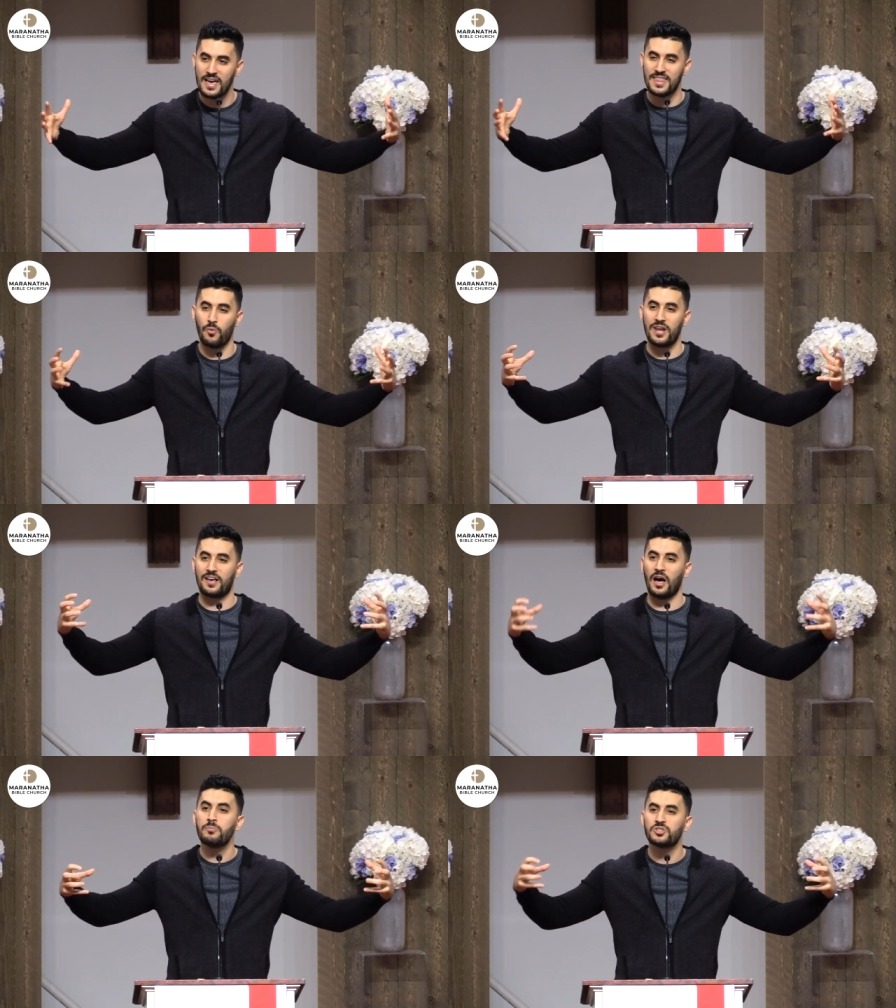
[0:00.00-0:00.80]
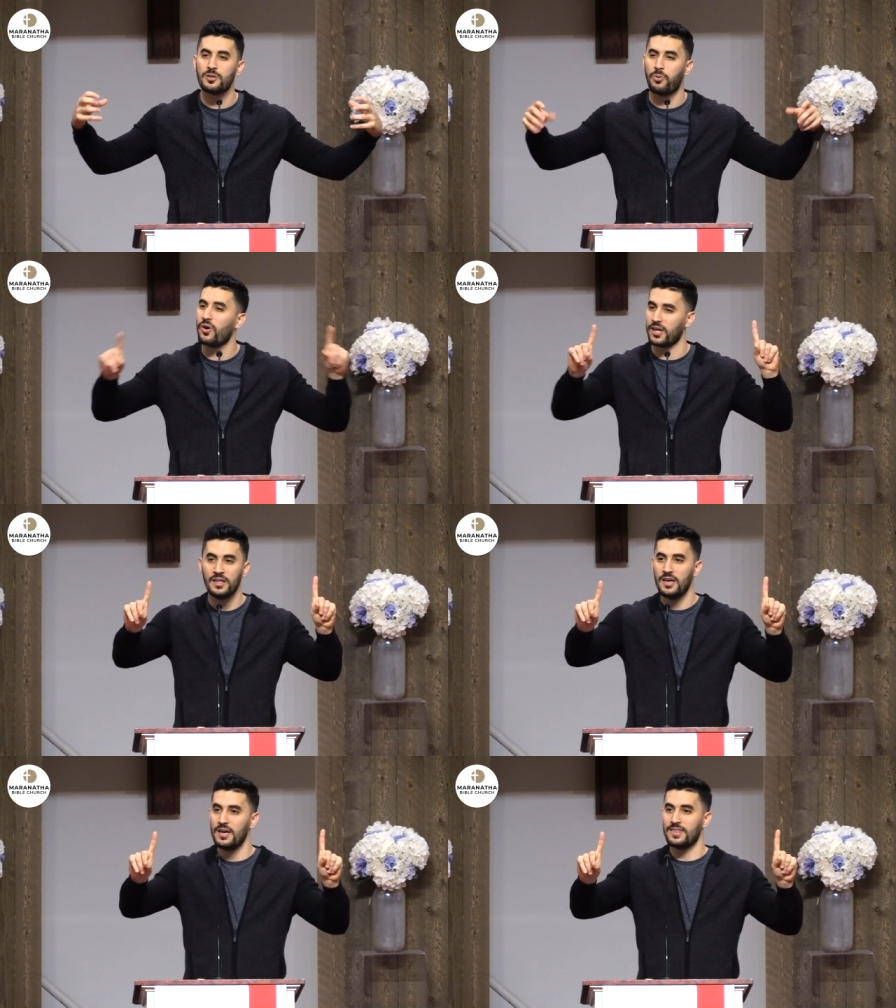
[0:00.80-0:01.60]
That when it comes to the point
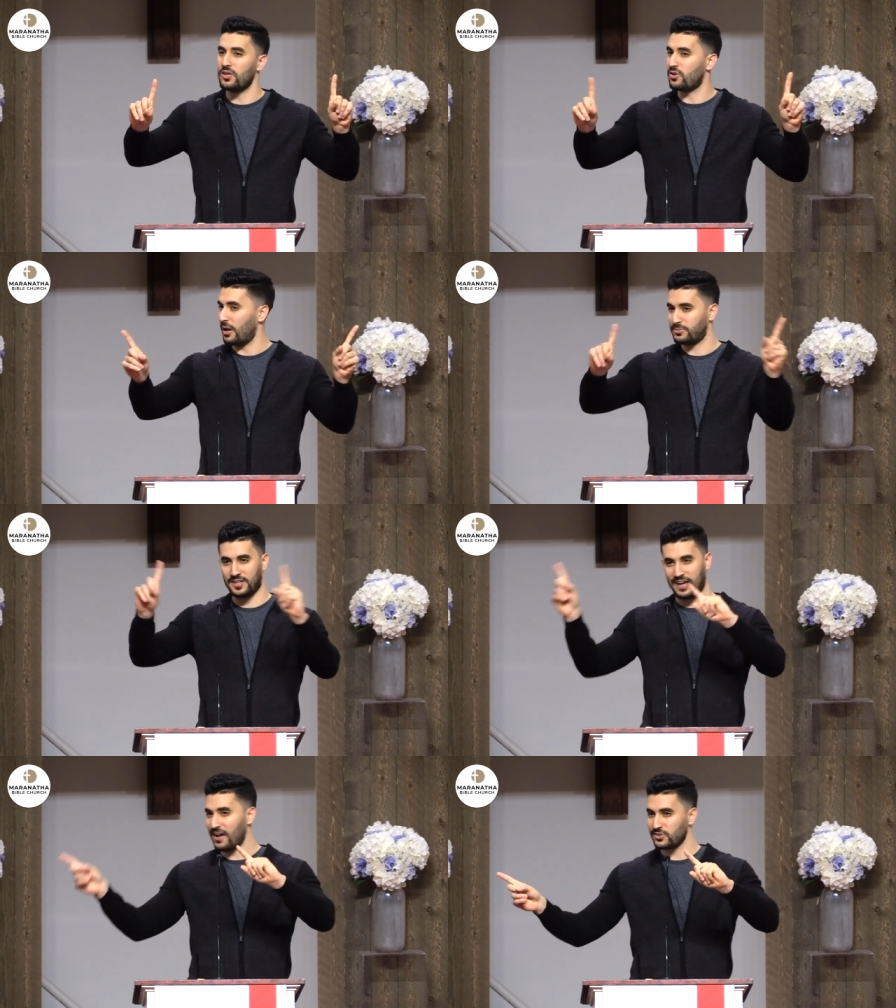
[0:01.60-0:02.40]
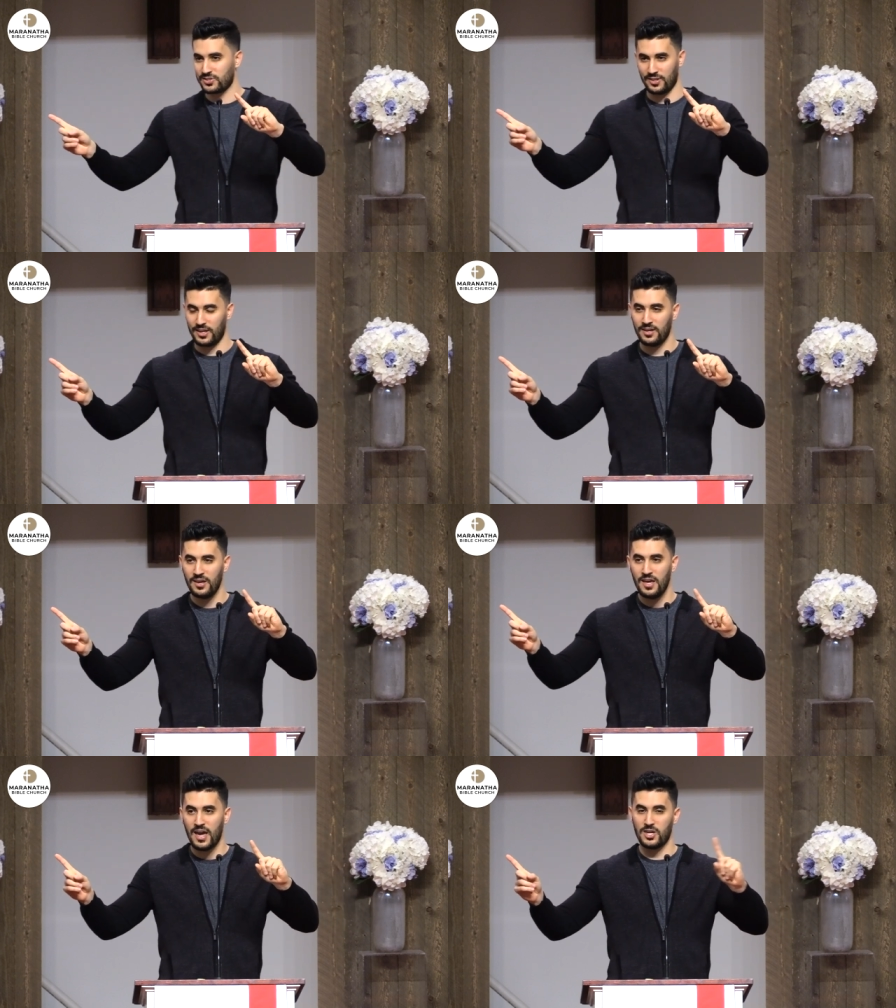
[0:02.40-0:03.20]
that you come to counseling
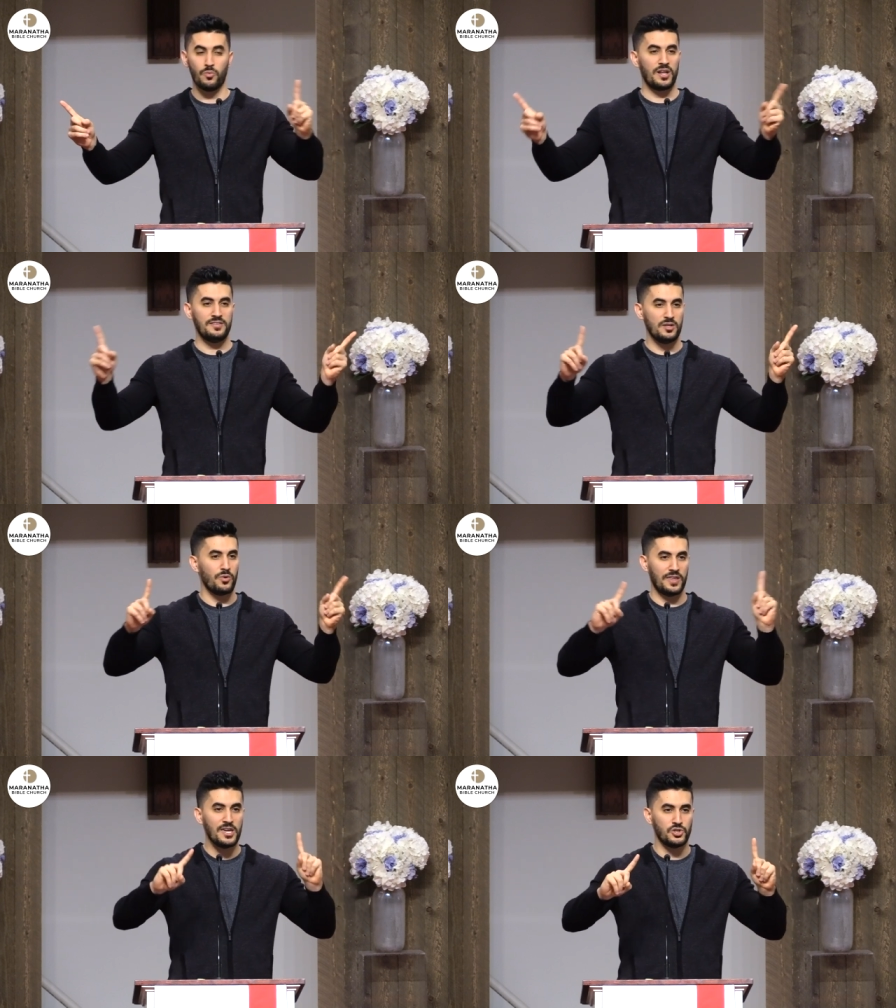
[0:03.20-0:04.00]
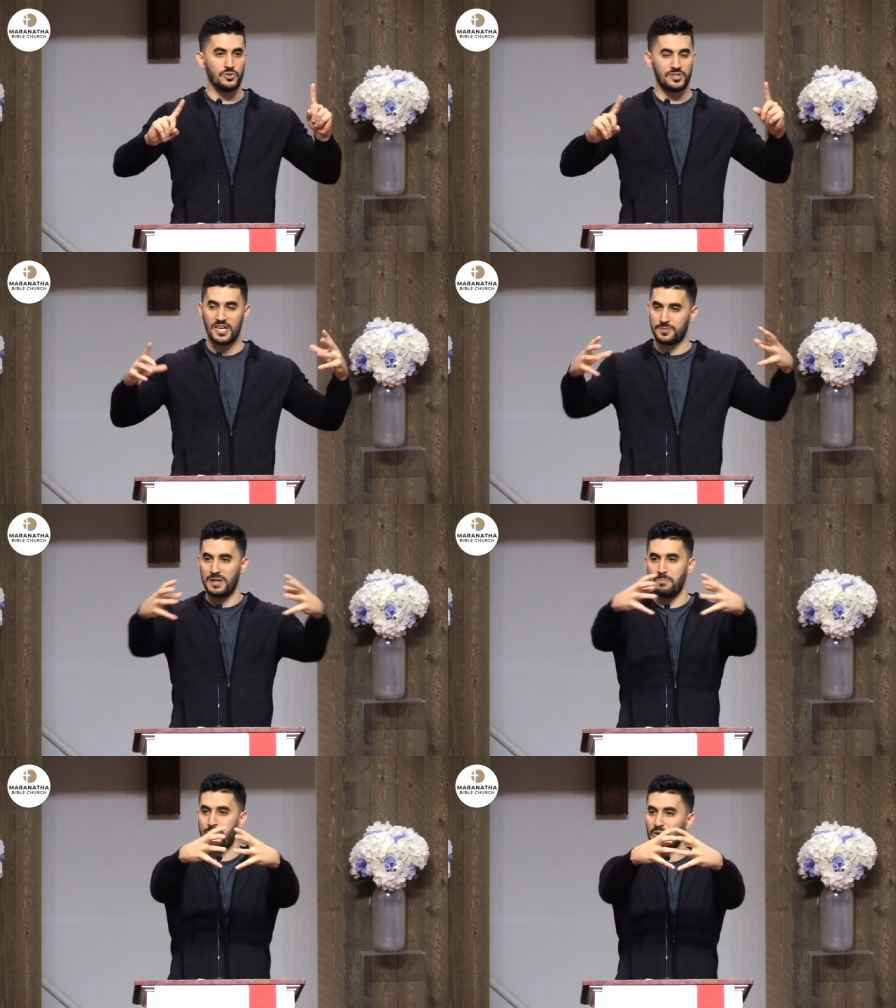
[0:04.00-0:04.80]
and you want to deal with issues, it's
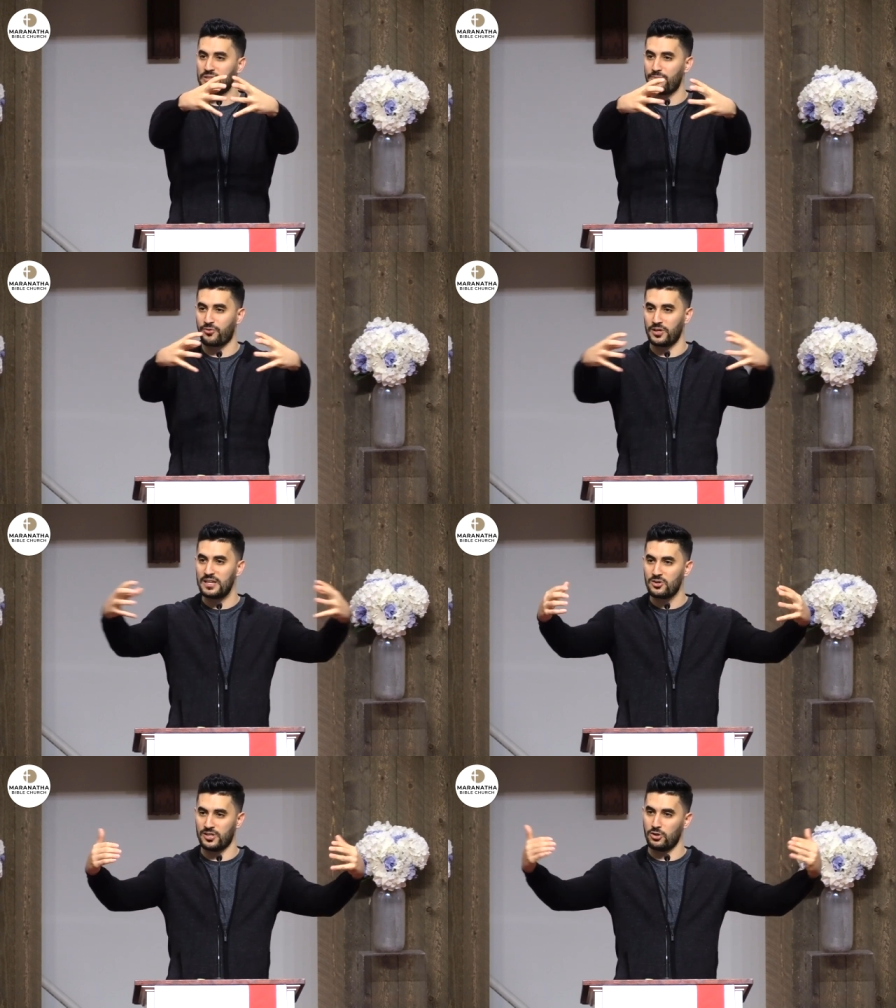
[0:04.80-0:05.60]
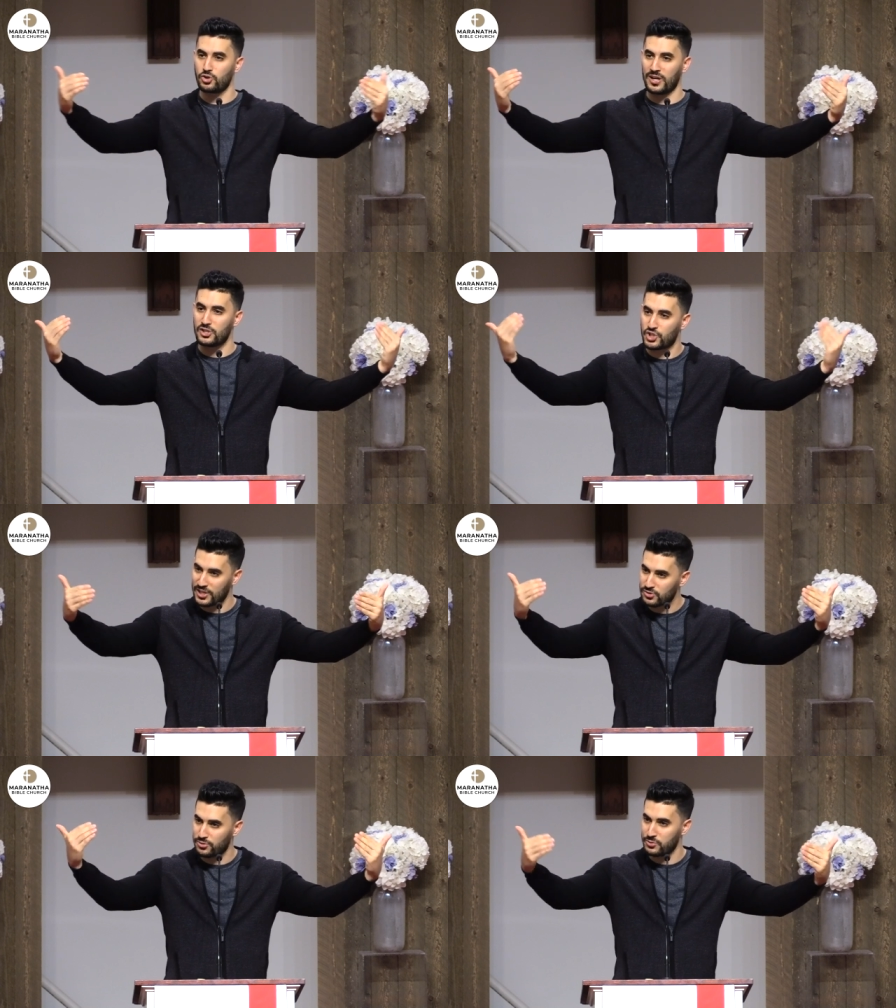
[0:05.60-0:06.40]
been built up for years and you're trying to
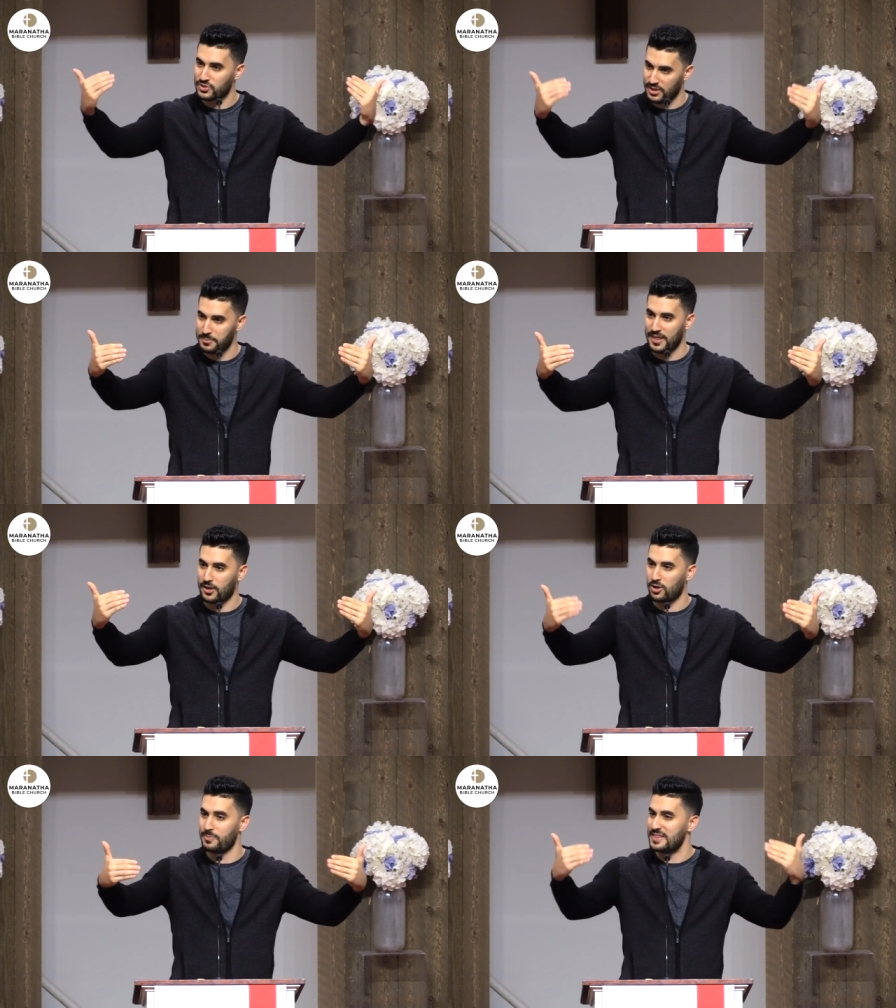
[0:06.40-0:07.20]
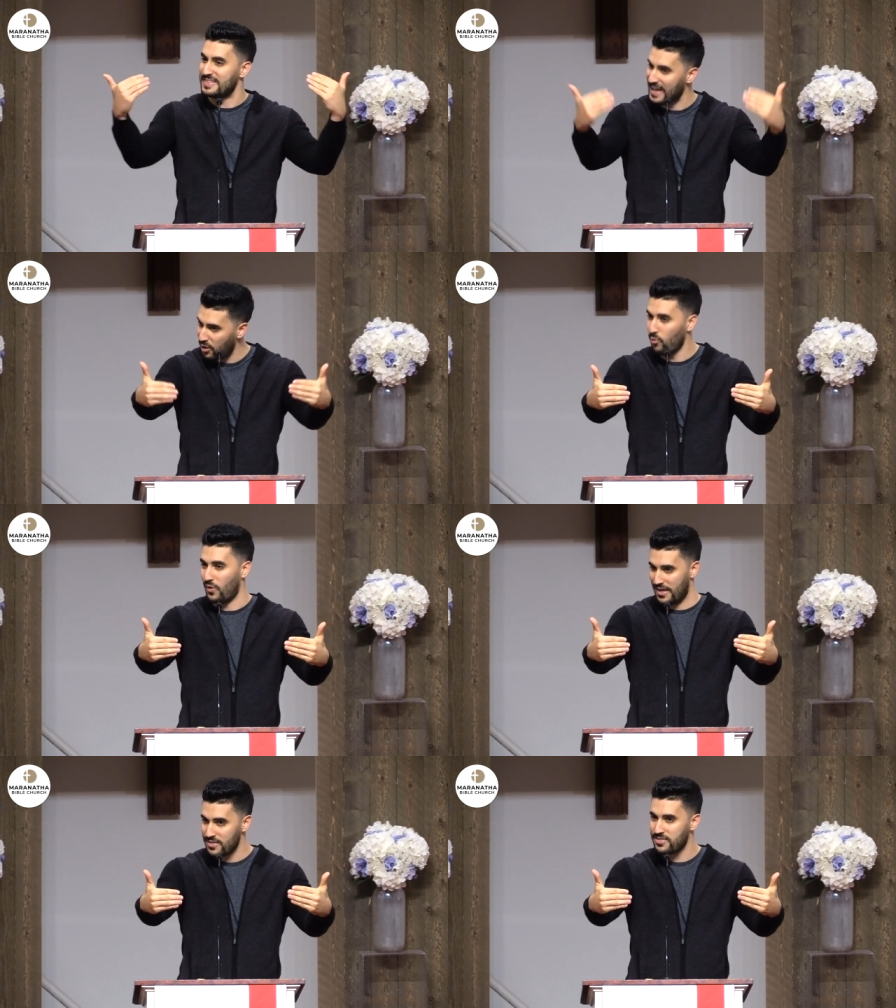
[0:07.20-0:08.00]
chisel through something that could have been dealt
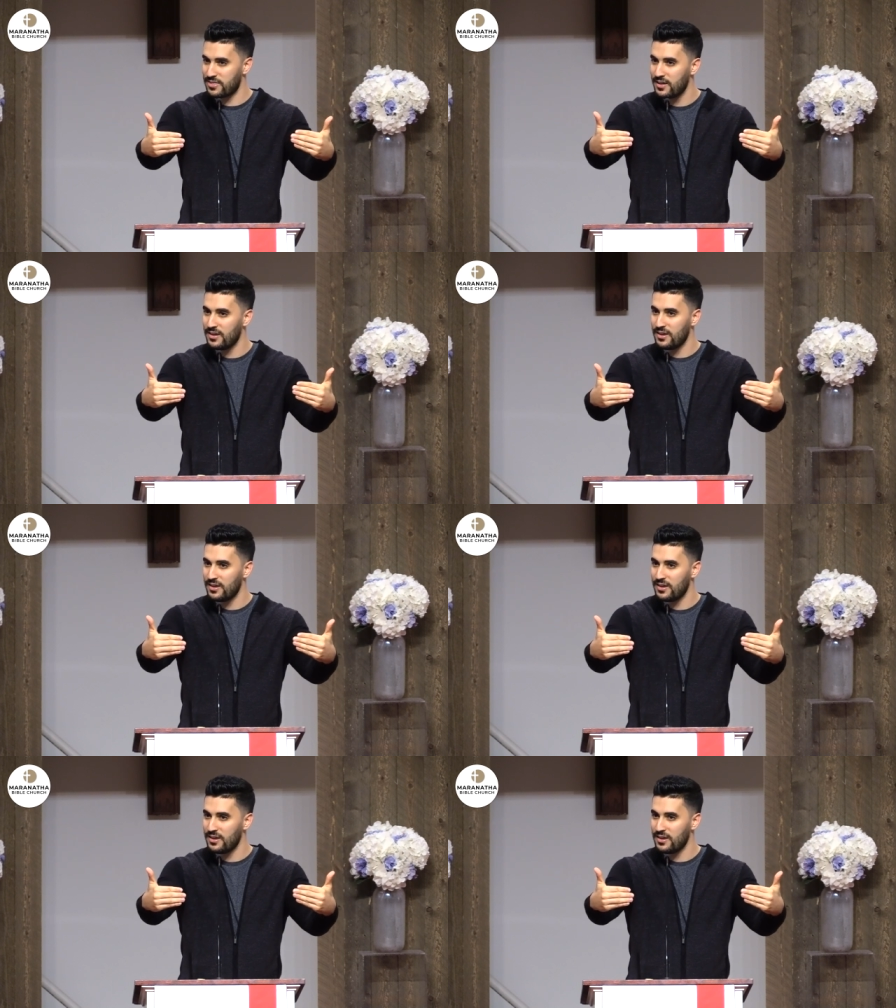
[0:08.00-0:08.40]
with